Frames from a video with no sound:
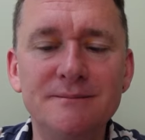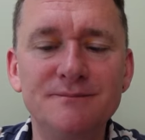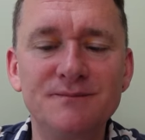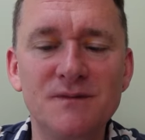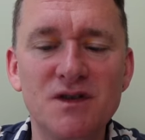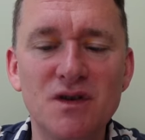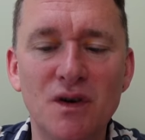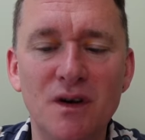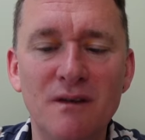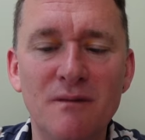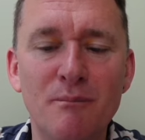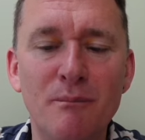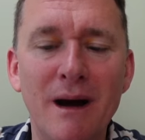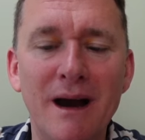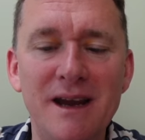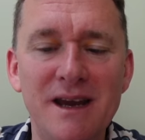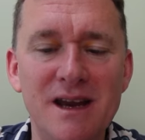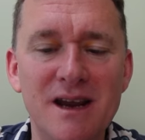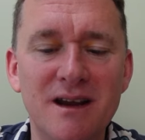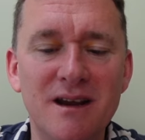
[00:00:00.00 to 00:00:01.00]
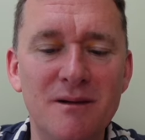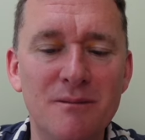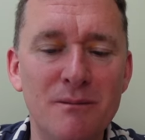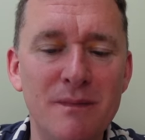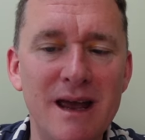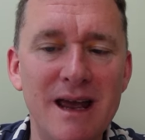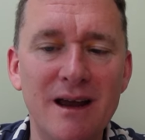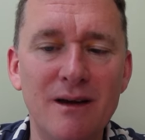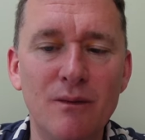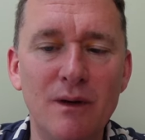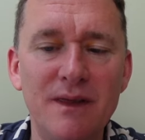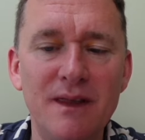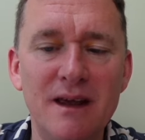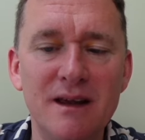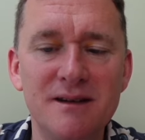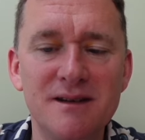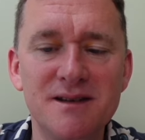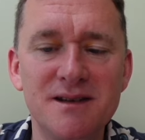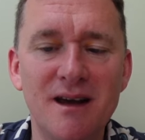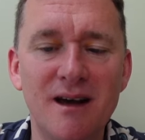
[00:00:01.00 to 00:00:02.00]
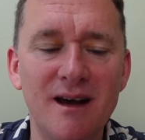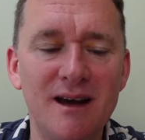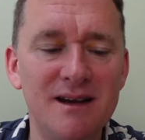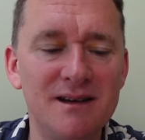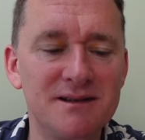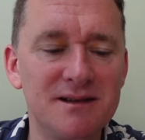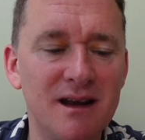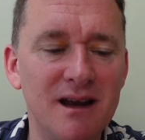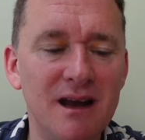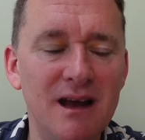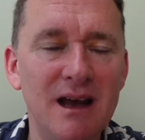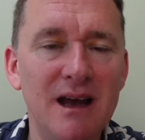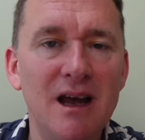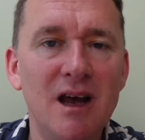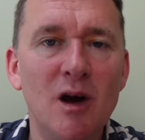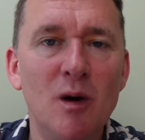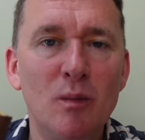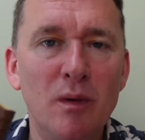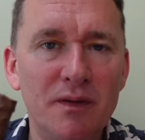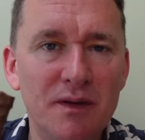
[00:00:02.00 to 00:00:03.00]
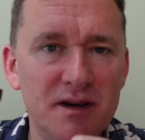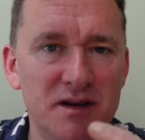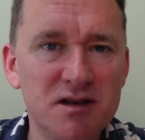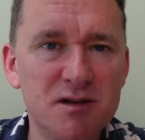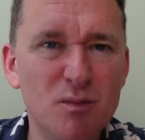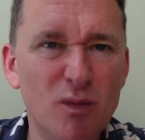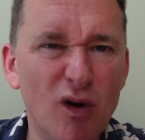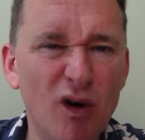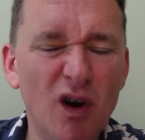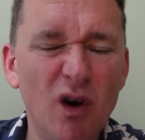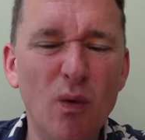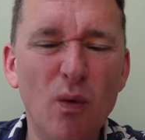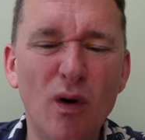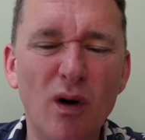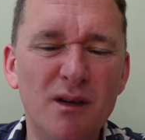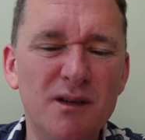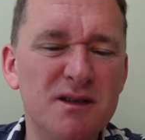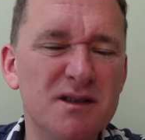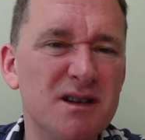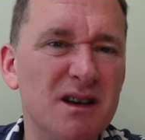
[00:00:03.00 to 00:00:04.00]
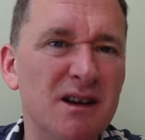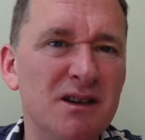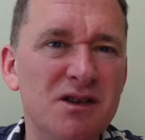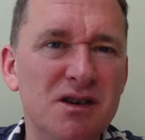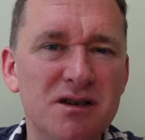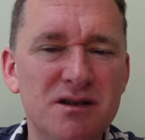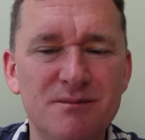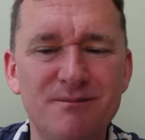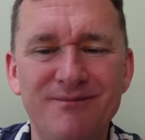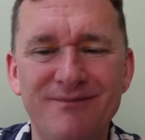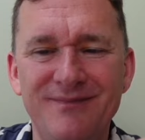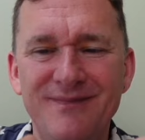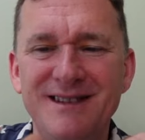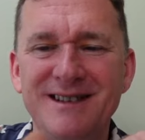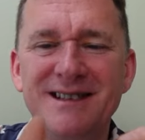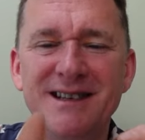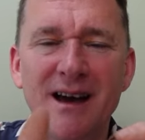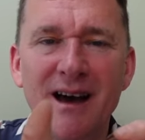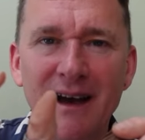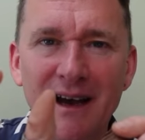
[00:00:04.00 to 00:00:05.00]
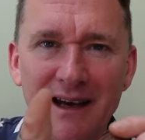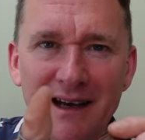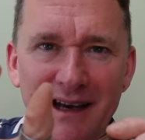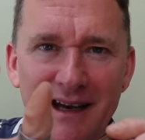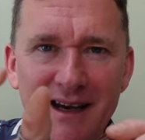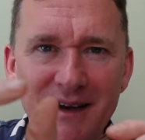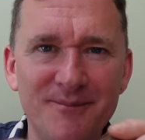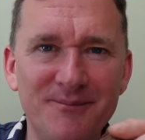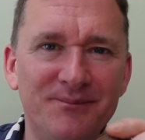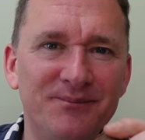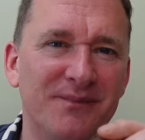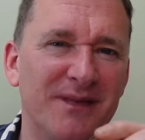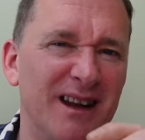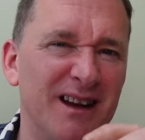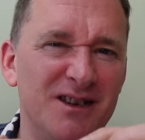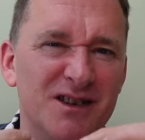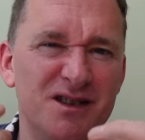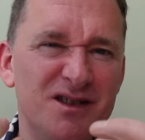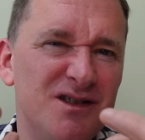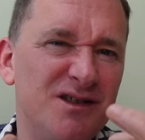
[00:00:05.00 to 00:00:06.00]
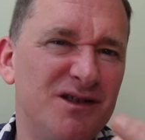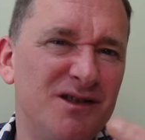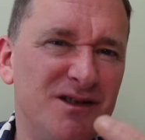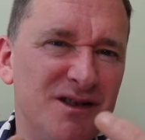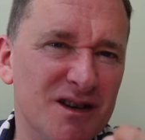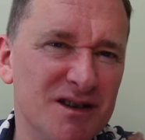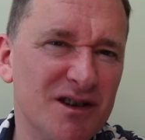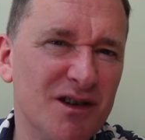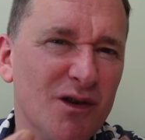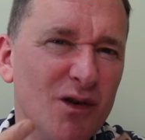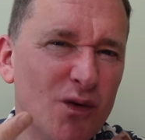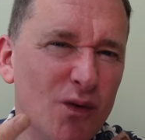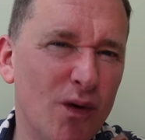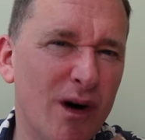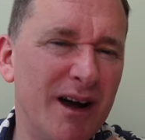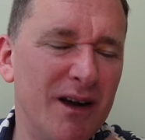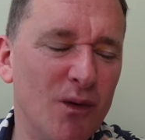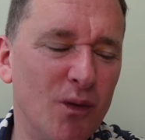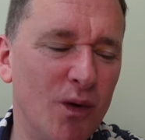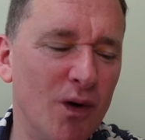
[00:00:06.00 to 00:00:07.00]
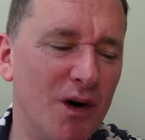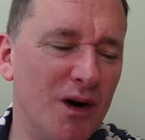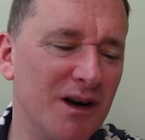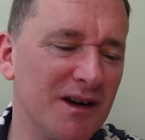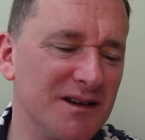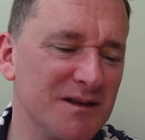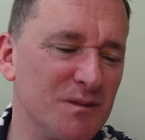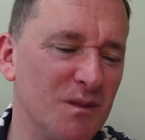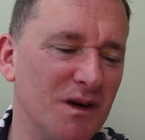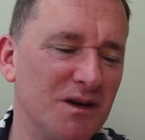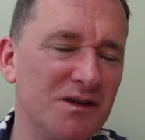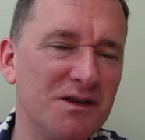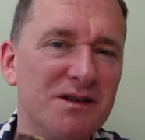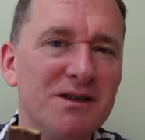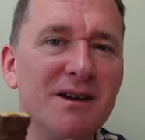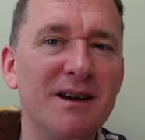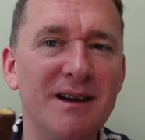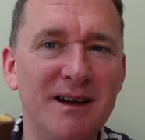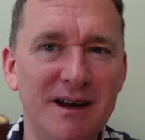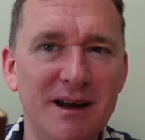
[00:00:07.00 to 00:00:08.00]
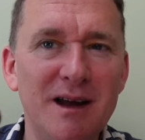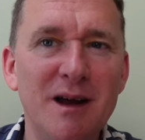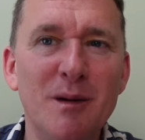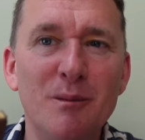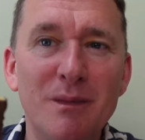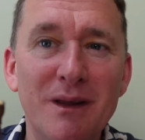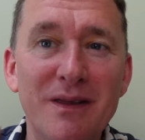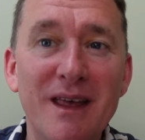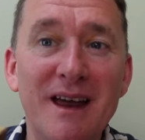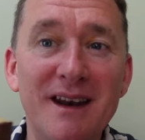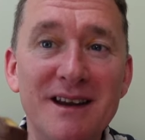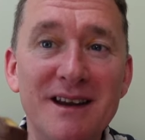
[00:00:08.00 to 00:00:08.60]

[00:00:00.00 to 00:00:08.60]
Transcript: sort of bite you can make with this size, but the smaller ones are just tiny. It just doesn't quite work as much, but that